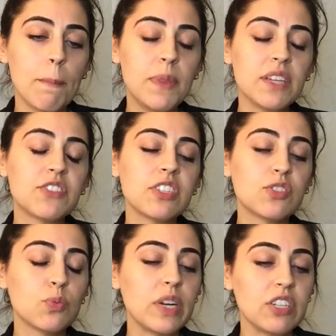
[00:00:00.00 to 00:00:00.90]
this
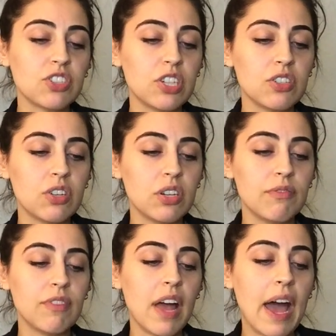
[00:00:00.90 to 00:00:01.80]
situation could
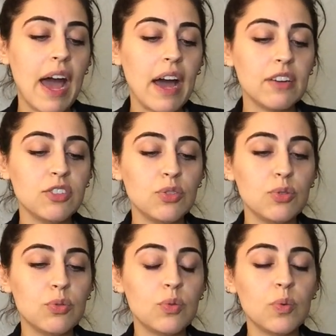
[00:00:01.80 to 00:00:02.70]
have had
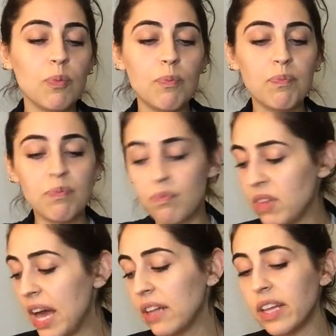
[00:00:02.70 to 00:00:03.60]
you
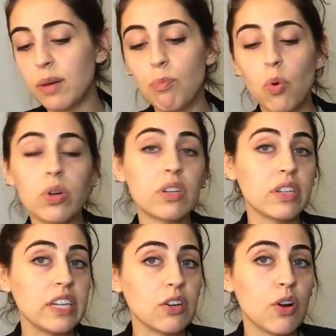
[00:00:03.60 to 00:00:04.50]
get like more
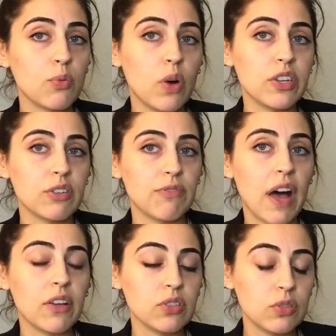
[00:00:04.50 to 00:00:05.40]
clear on what your
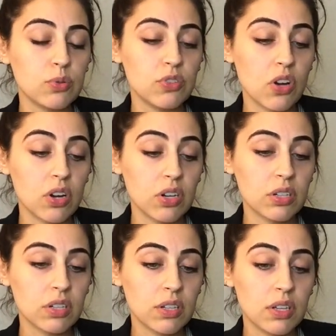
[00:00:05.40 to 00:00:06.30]
values
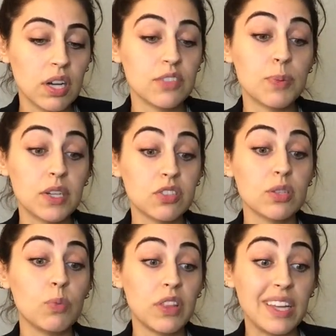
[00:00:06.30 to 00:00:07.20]
are,
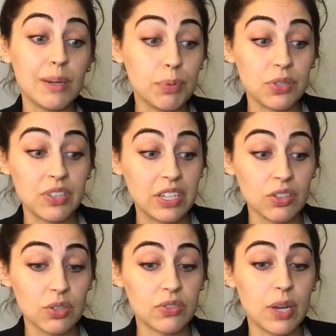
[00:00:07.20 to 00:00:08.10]
especially within a
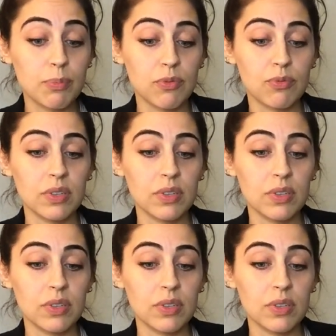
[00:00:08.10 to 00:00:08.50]
particular type of